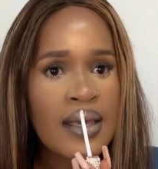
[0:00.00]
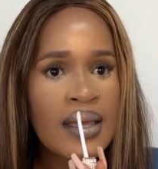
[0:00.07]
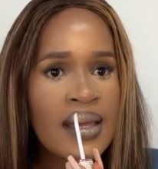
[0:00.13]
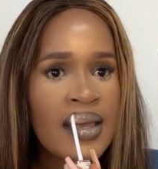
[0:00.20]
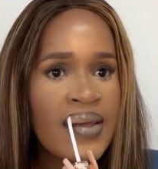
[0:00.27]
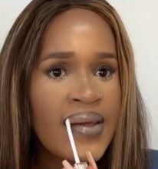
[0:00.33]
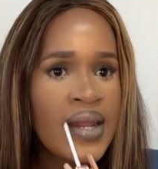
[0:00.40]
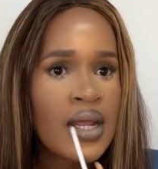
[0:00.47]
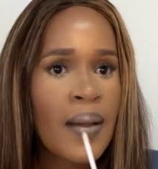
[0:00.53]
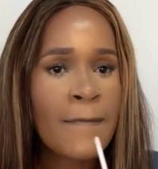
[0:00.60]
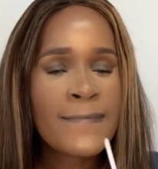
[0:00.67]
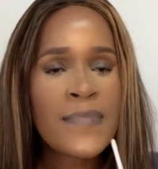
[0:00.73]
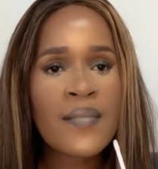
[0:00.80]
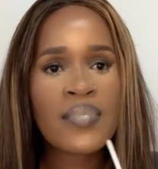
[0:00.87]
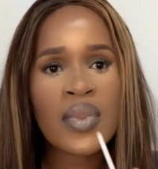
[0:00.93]
give it
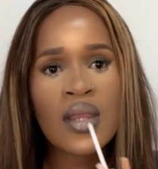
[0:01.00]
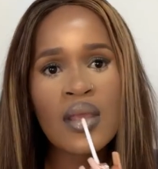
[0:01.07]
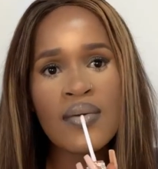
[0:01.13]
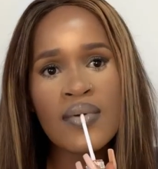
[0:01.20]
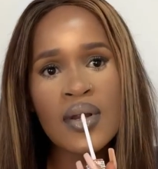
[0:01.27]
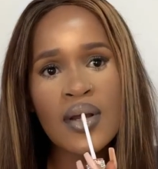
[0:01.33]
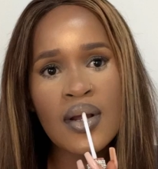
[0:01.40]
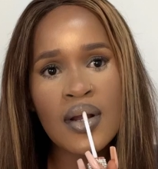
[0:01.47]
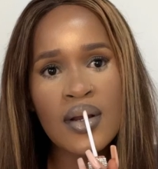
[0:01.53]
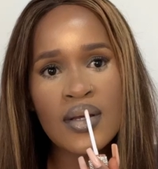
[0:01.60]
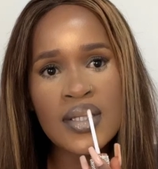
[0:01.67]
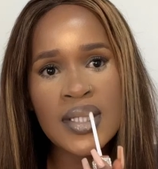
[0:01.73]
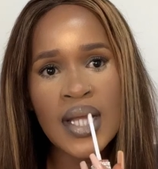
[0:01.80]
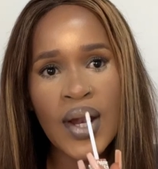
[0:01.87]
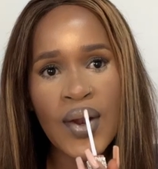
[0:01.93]
a
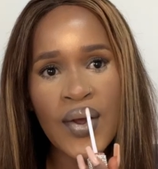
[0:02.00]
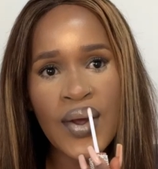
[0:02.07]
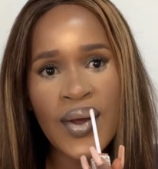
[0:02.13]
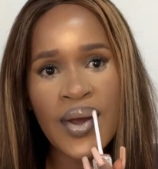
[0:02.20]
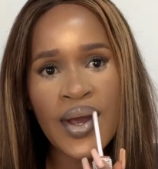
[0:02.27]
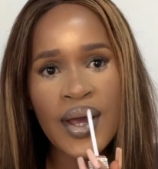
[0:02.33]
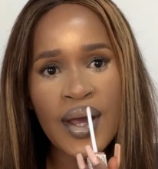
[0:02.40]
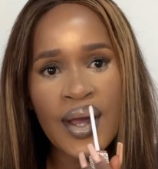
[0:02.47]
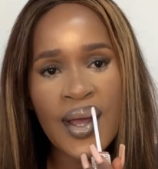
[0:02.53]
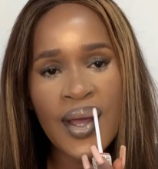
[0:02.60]
glossy look.